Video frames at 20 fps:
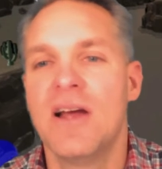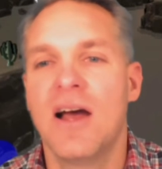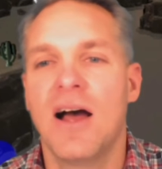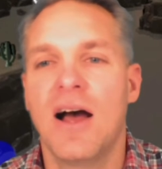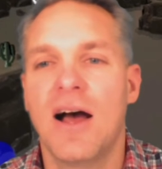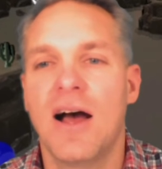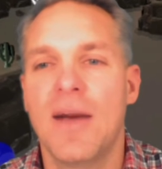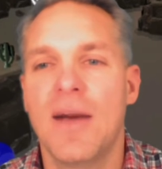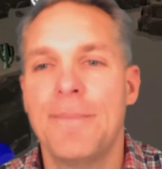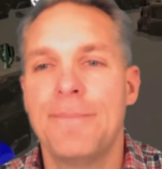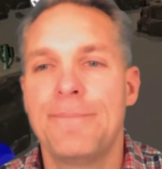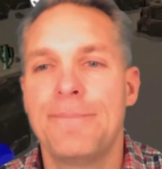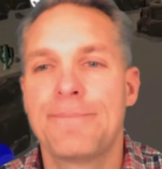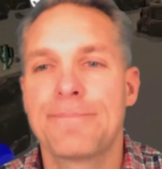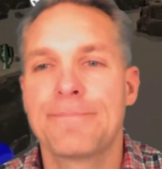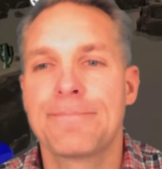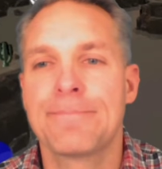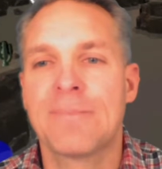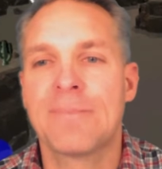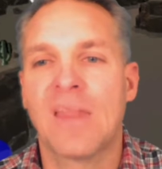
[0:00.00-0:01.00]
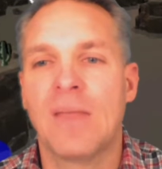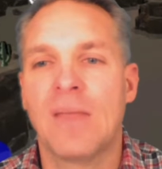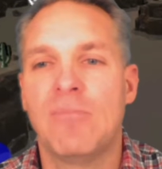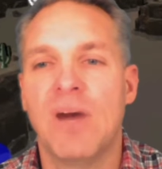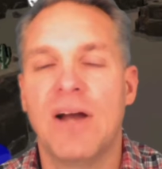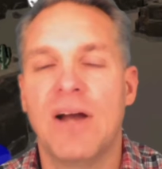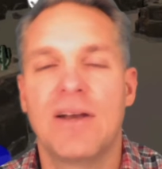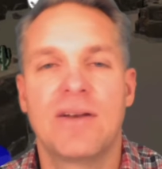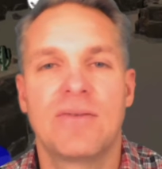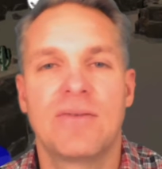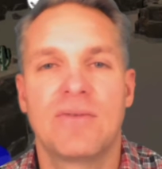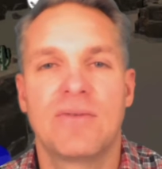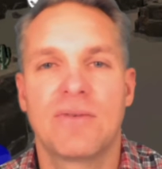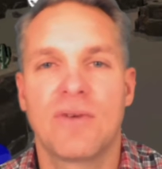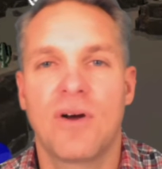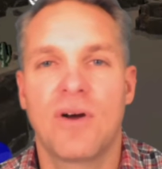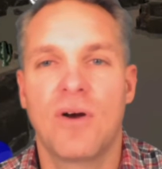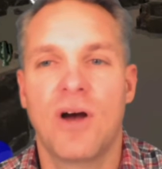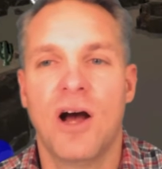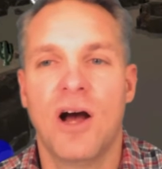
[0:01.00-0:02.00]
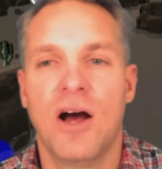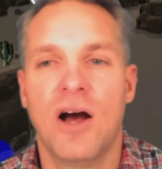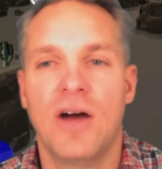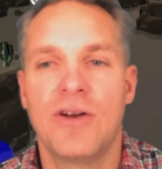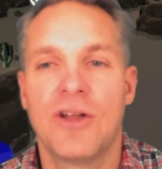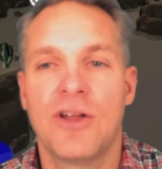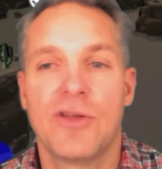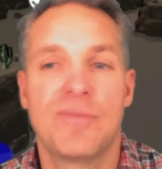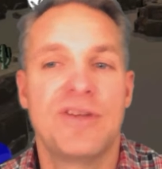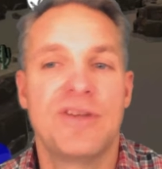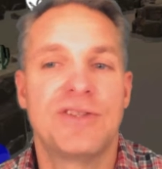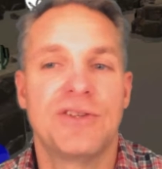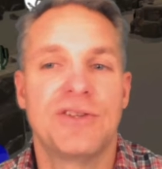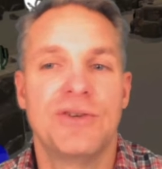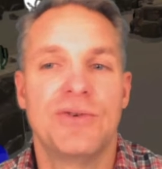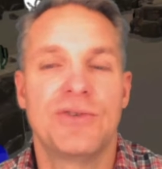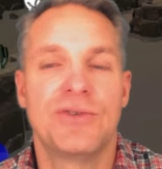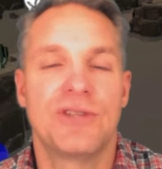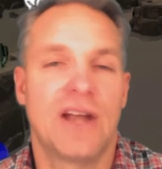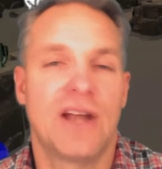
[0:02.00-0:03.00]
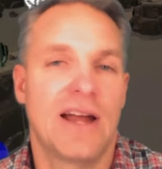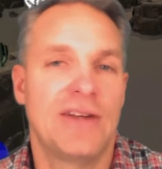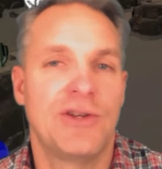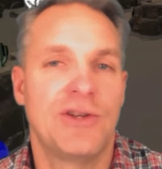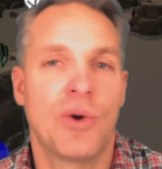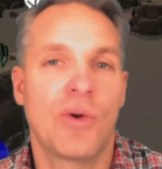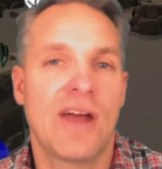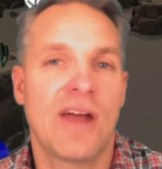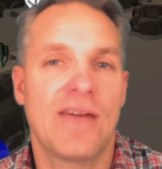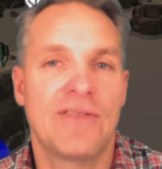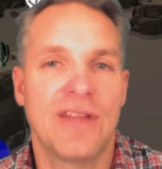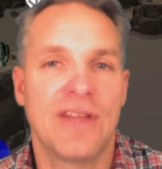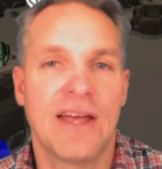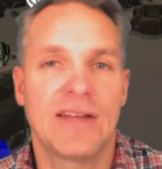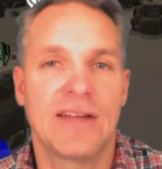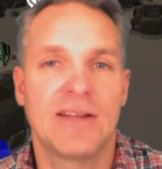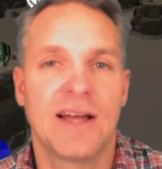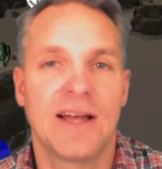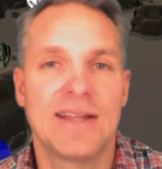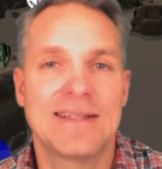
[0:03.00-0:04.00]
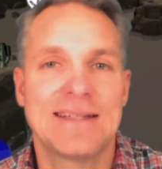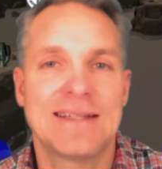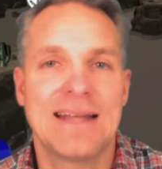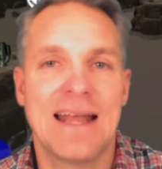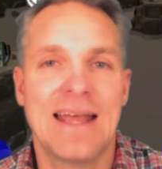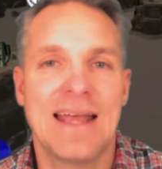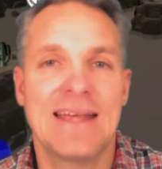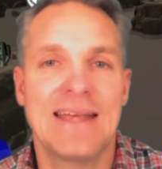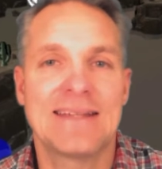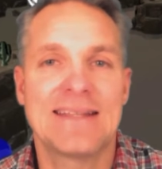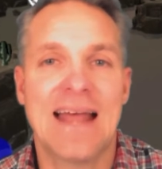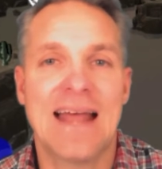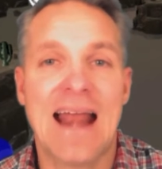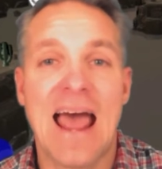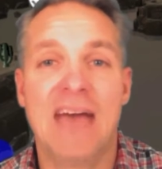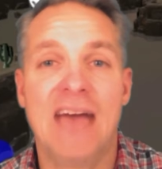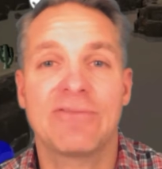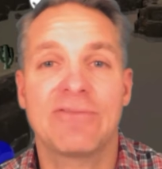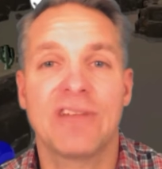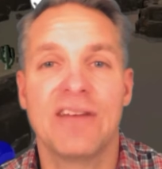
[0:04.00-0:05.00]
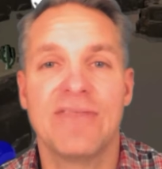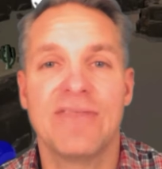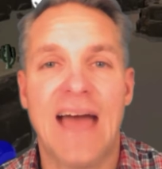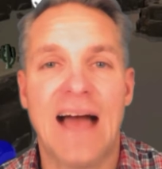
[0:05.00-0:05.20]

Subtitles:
But another piece of news that I don't have in the headlines today is that Half-Life